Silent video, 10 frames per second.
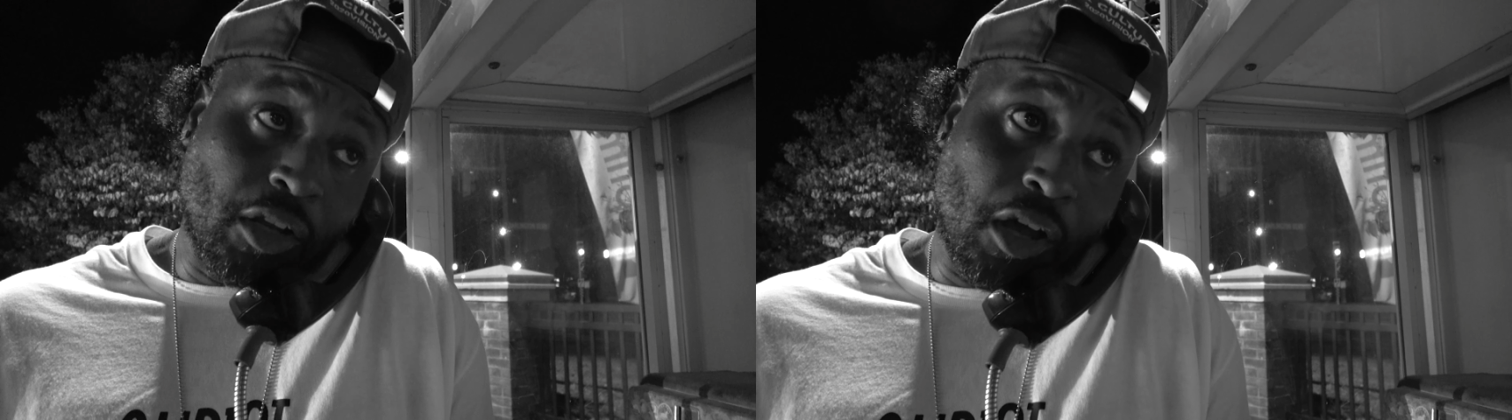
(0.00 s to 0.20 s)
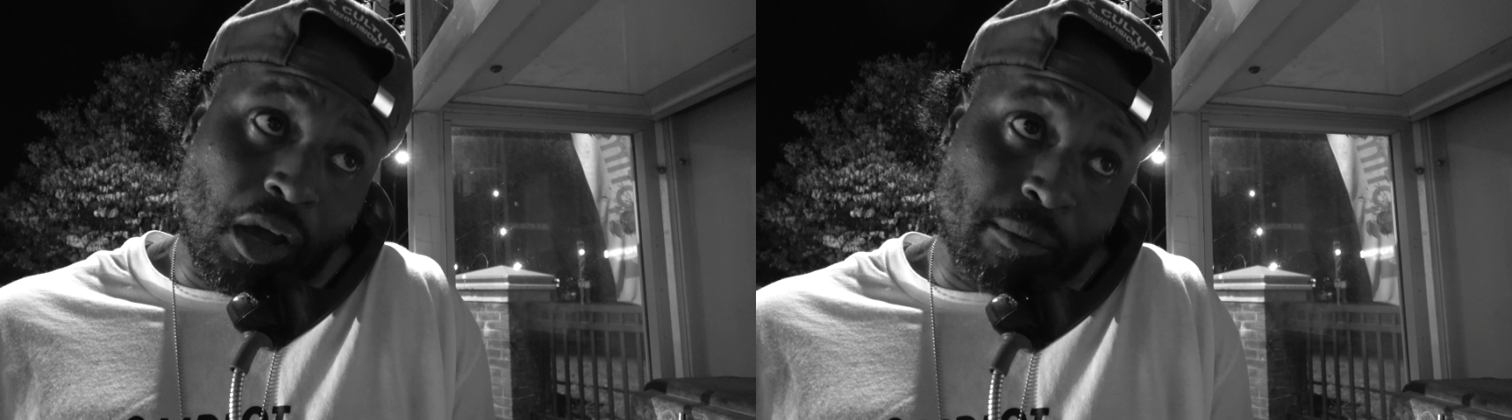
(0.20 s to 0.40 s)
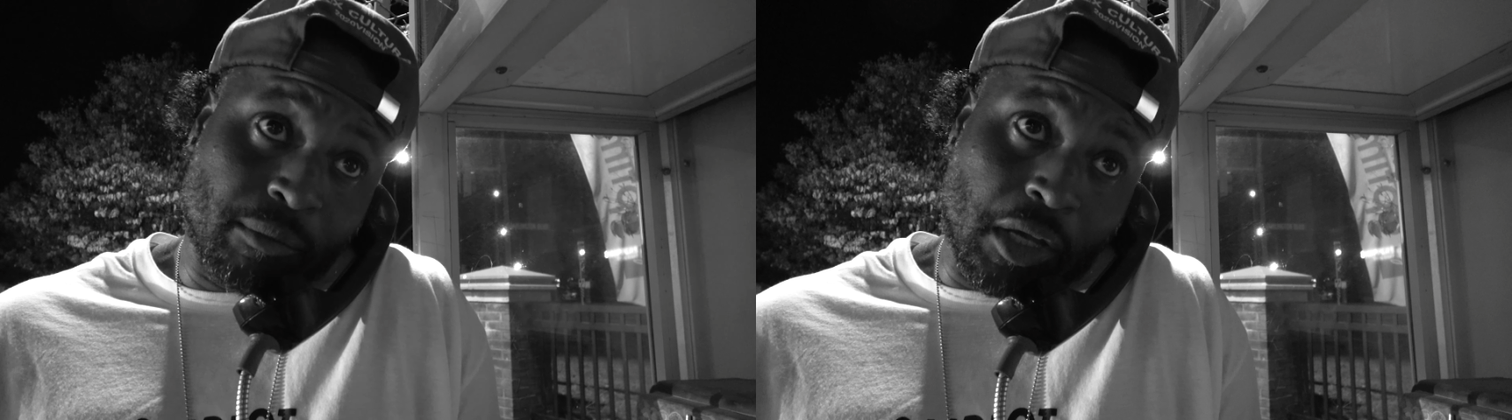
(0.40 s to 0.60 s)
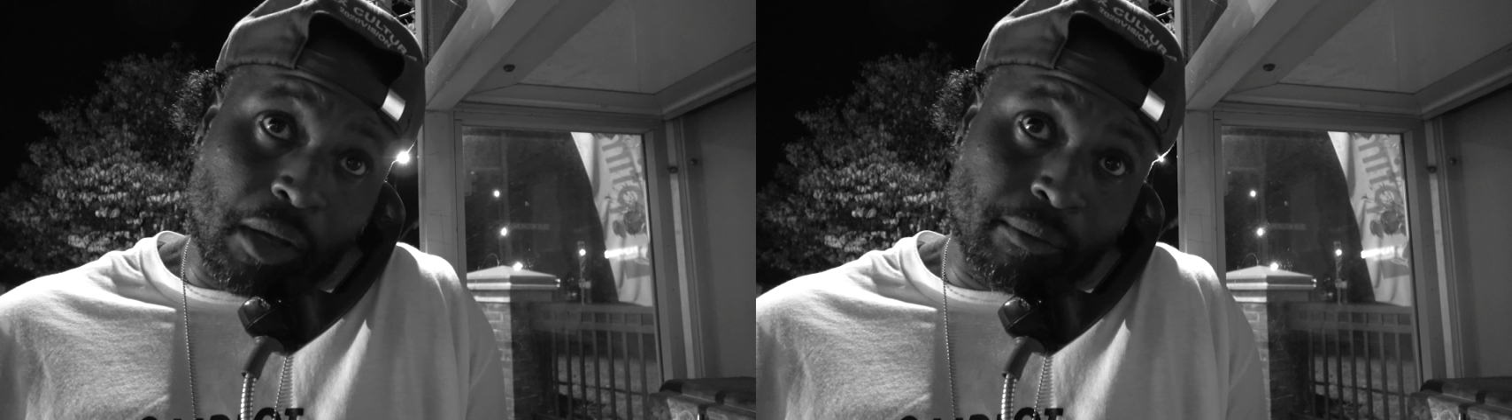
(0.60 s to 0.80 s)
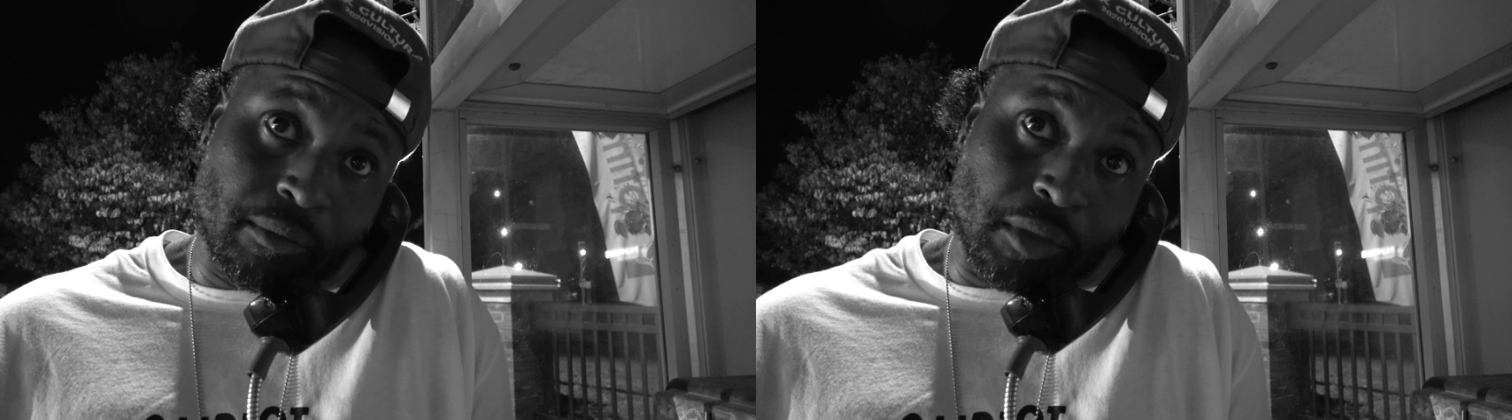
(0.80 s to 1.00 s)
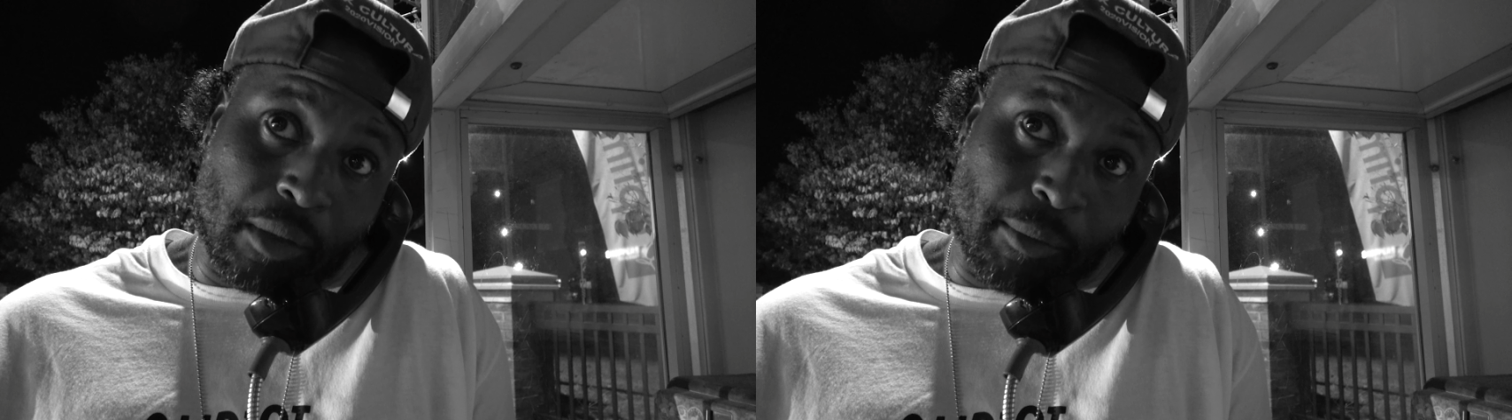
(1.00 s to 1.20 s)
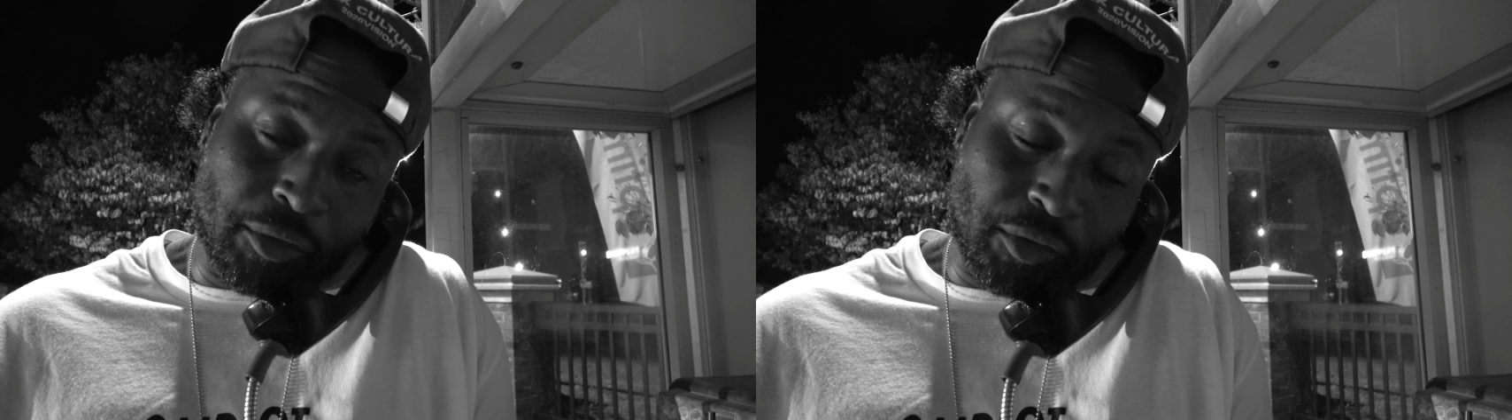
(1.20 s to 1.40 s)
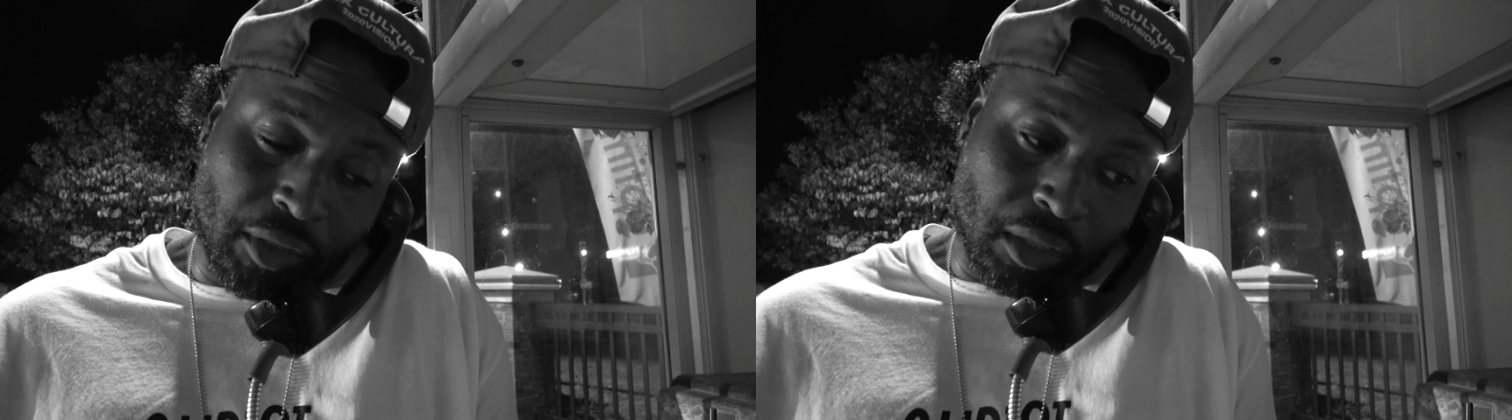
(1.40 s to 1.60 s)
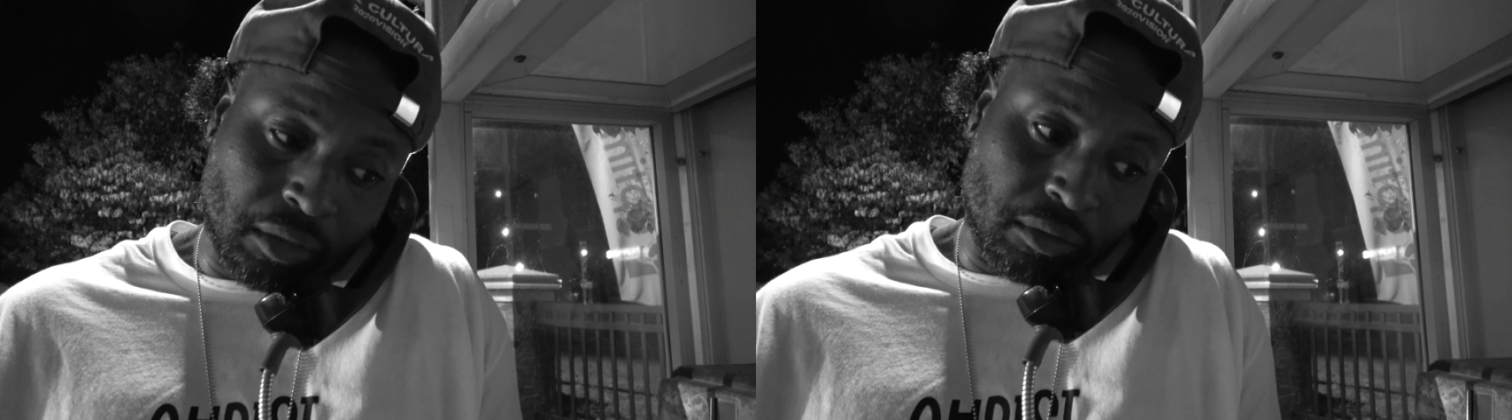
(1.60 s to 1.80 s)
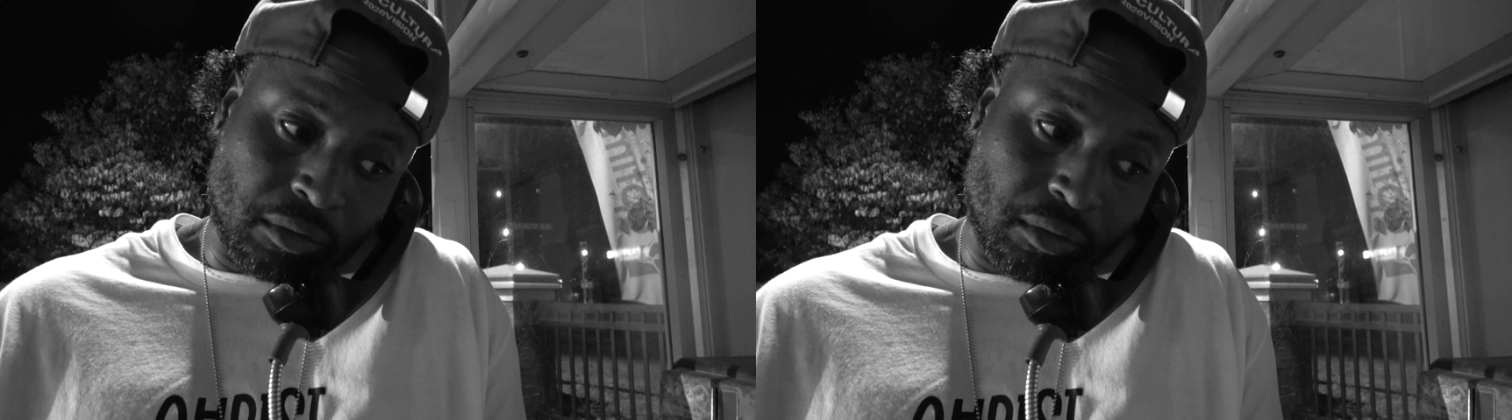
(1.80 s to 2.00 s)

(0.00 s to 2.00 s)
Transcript: no, I'm I'm I'm outside.